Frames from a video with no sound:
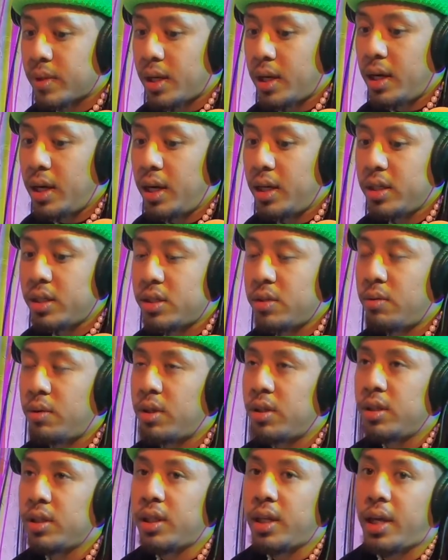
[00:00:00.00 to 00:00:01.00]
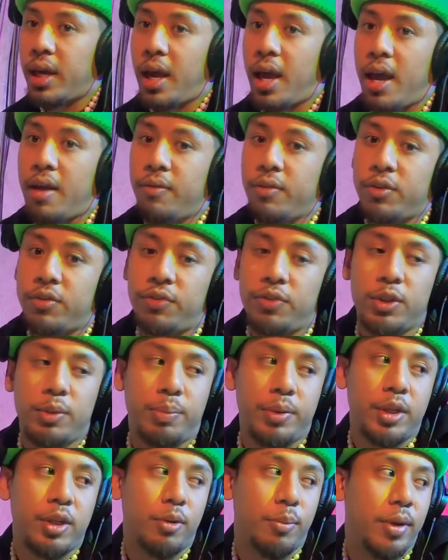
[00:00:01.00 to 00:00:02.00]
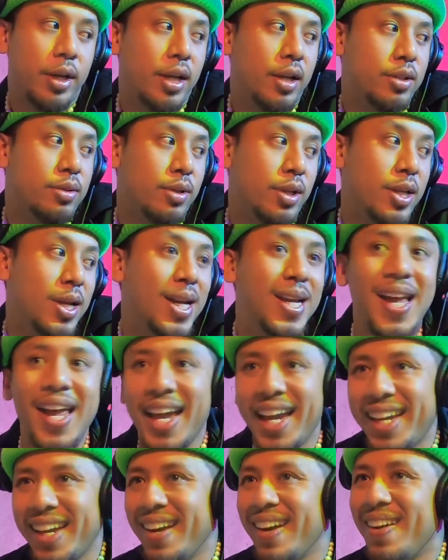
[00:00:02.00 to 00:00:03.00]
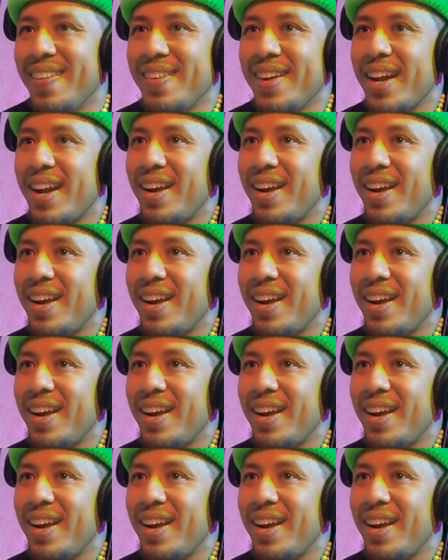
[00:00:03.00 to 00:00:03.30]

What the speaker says: Man, I just don't want to look like an average Filipino, man. I just want to look like, you know what I mean?